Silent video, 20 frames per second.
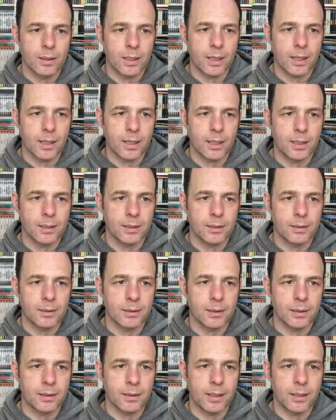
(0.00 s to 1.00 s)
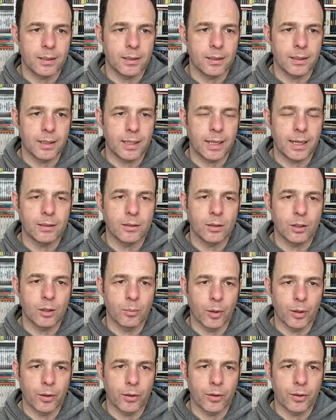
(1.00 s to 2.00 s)
And then at the end of the
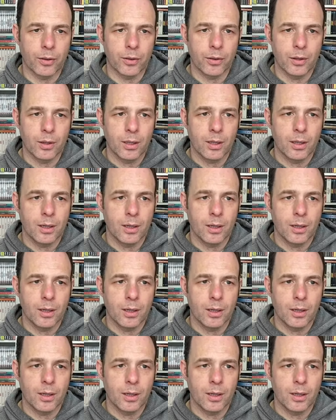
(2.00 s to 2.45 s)
month,